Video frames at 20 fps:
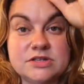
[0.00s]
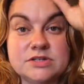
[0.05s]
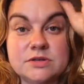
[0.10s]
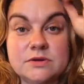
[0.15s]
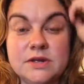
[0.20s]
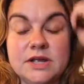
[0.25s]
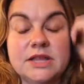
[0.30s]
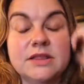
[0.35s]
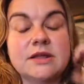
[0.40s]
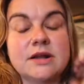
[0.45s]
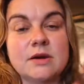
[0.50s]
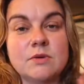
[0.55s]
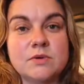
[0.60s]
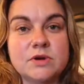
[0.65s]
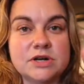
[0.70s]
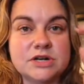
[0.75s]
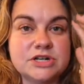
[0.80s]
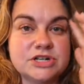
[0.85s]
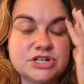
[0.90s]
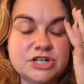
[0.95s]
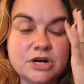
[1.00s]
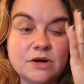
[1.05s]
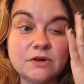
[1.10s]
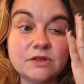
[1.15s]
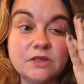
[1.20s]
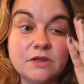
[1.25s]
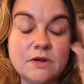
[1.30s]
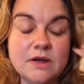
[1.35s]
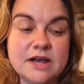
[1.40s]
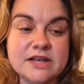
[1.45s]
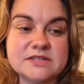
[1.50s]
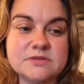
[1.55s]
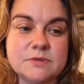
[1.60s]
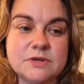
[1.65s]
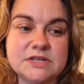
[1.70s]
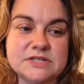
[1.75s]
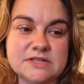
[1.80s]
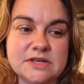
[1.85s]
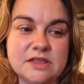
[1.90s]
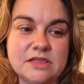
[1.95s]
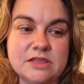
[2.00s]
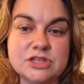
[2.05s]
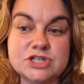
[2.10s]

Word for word: doing that I wanted to share with you guys because I